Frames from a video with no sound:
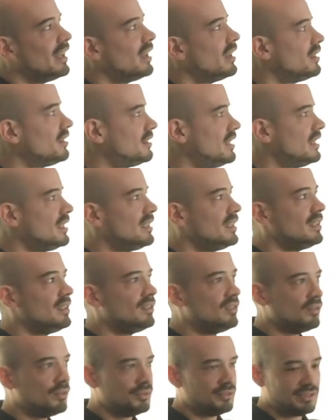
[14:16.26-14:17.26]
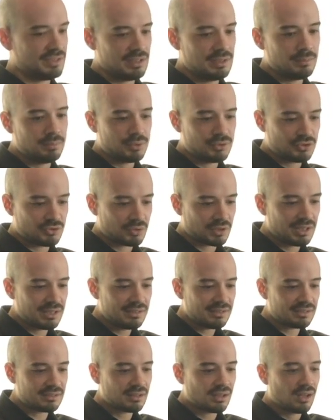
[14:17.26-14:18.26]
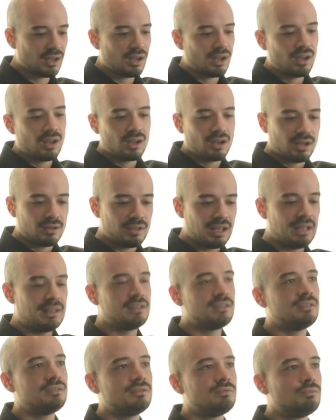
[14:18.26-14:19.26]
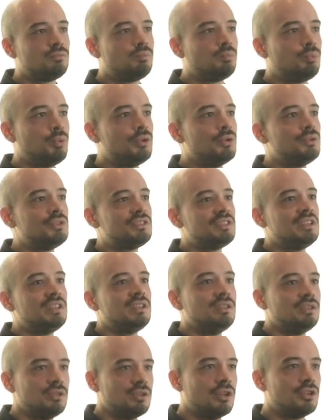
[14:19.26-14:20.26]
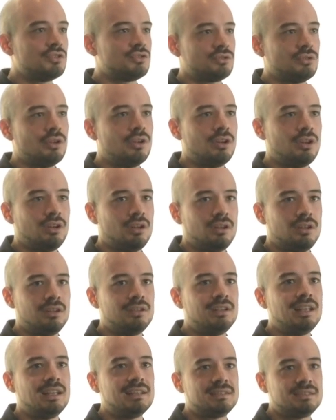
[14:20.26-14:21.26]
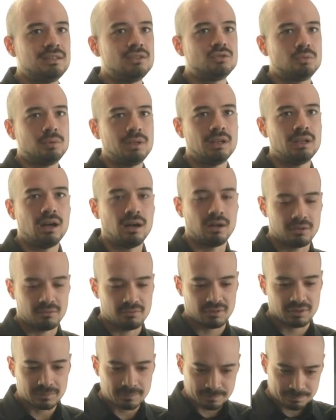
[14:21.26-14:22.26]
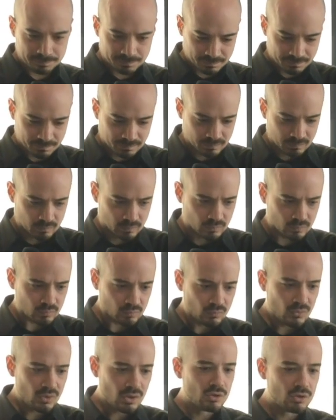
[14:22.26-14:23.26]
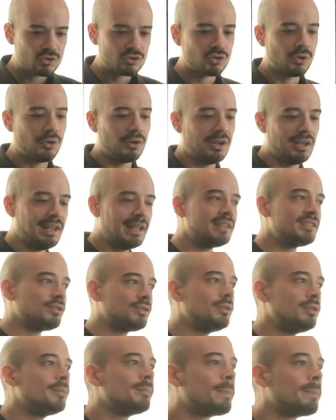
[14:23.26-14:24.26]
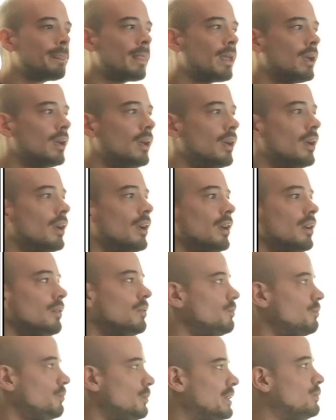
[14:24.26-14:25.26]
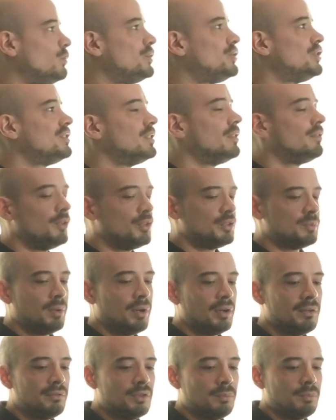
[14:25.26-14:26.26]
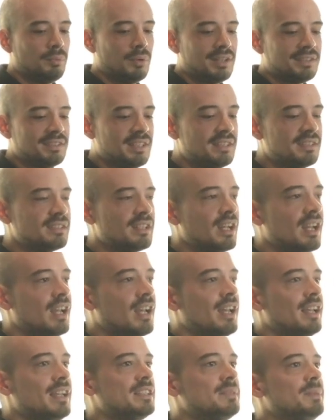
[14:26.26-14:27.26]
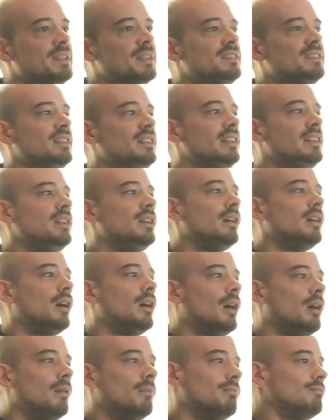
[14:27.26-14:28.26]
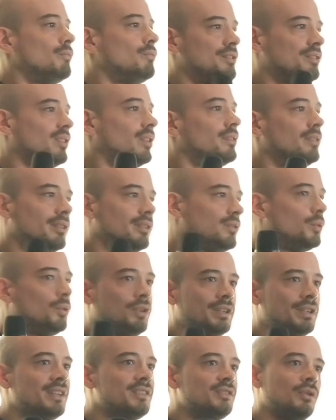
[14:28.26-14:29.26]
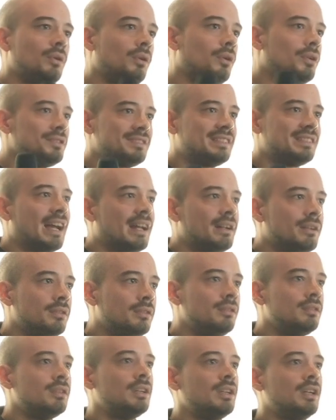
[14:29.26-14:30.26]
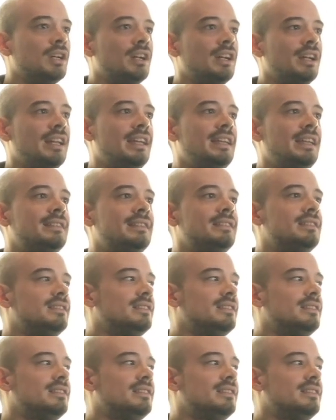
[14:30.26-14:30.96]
taking those input strings and producing an AST tree out of it. So a lexer, which is the first part of the process, is basically what's called a tokenizer or a scanner. It